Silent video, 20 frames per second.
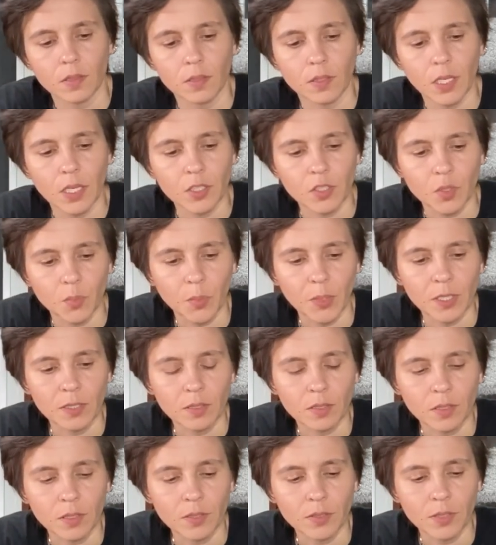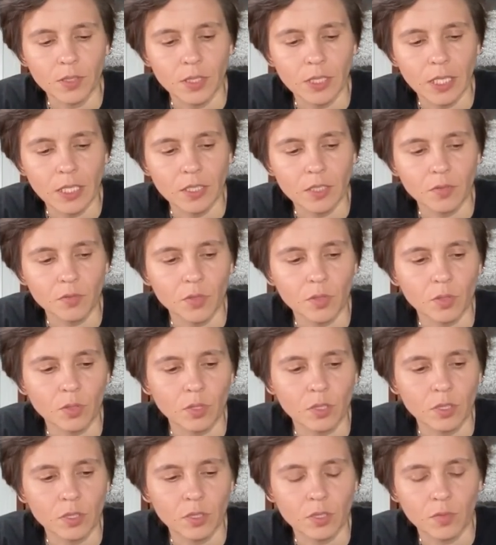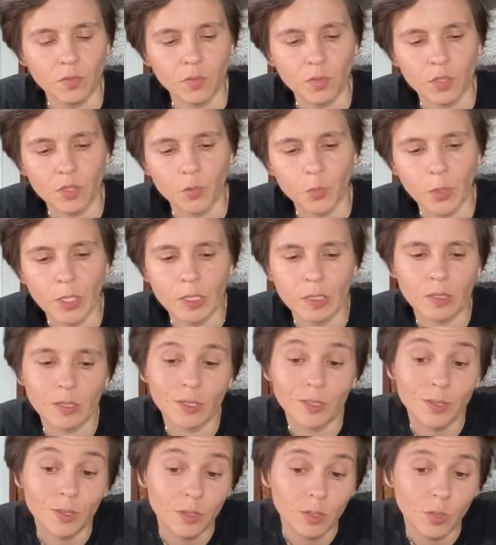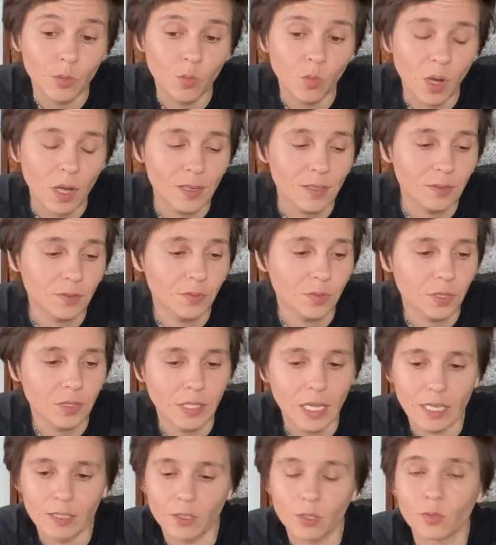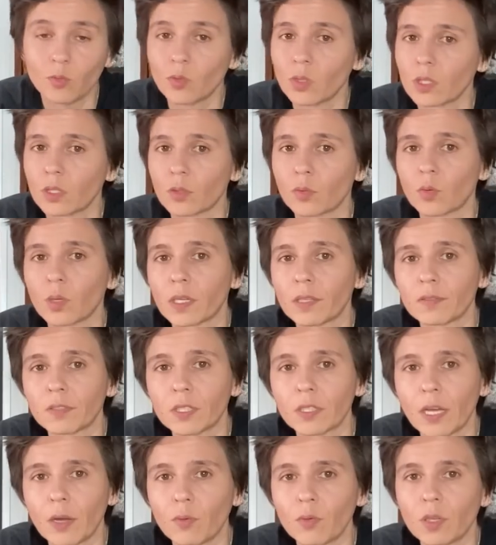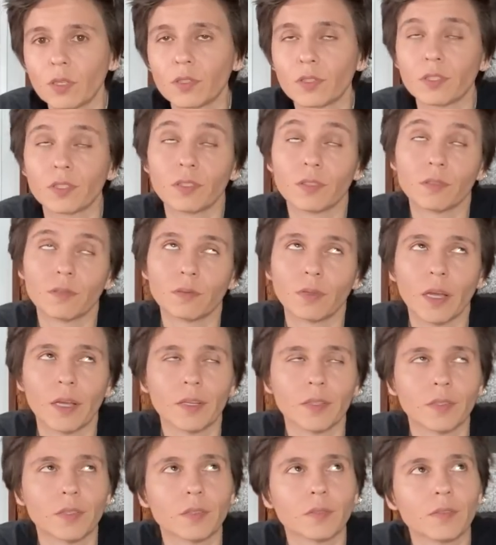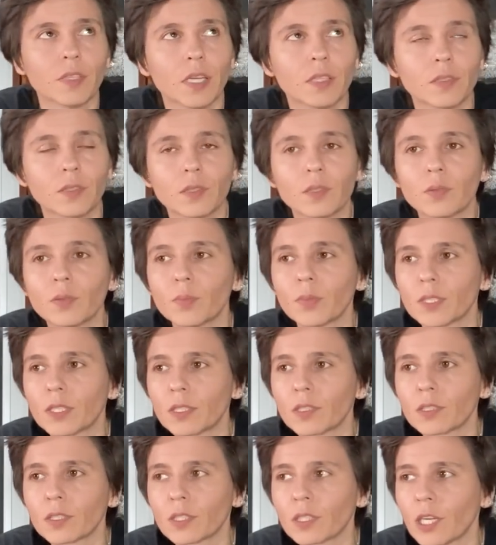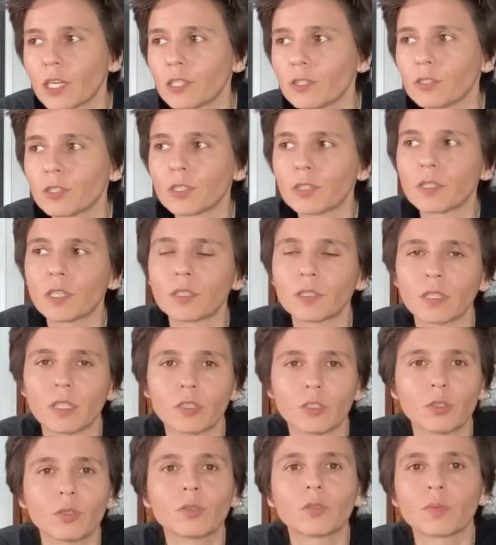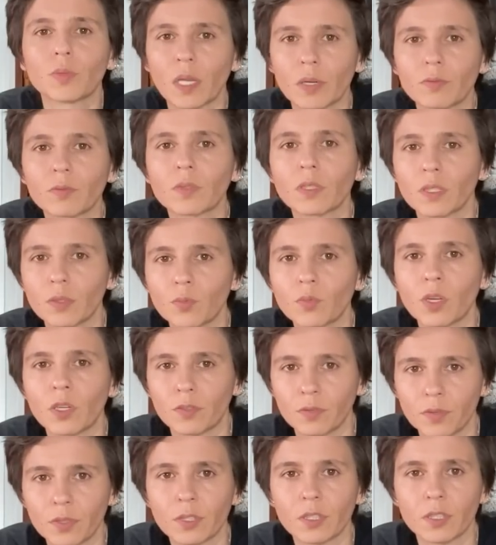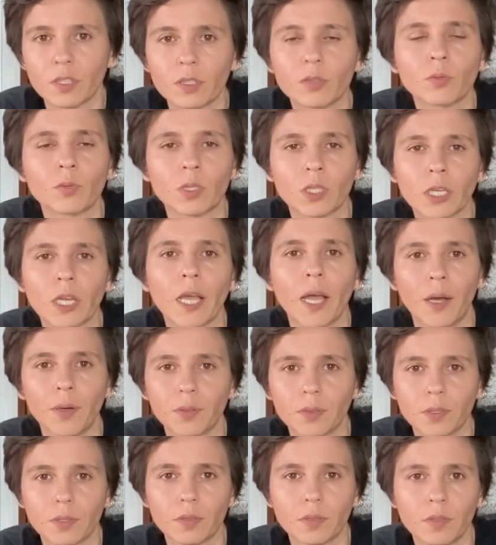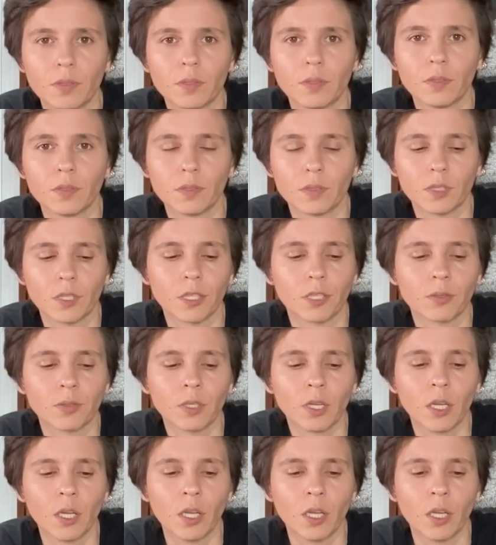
The Ace of Pentacles, the Ace of Swords, the Four of Pentacles. You wanted for that to work, whatever that was. I don't know if that's you, but there's an energy there that shows me I really want for this to work out, you know?